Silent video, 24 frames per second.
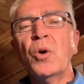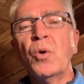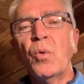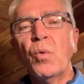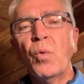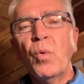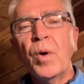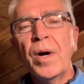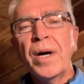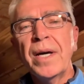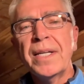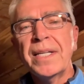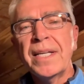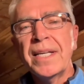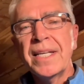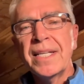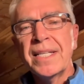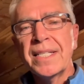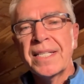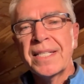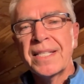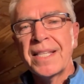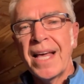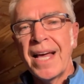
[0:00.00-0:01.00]
What
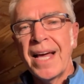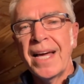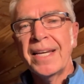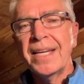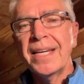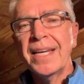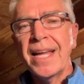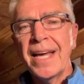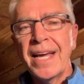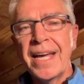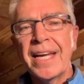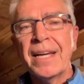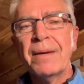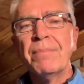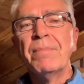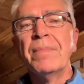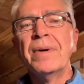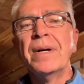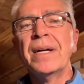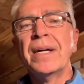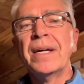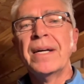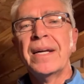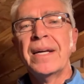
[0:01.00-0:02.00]
is that
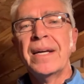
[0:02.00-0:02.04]
name